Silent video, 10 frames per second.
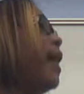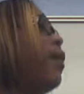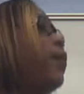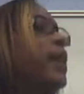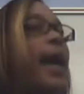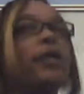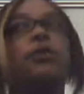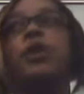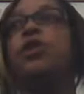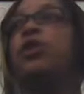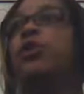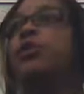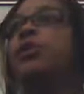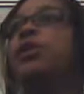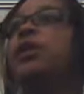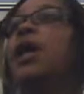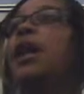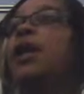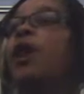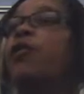that we actually use
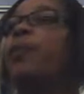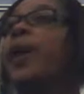loaf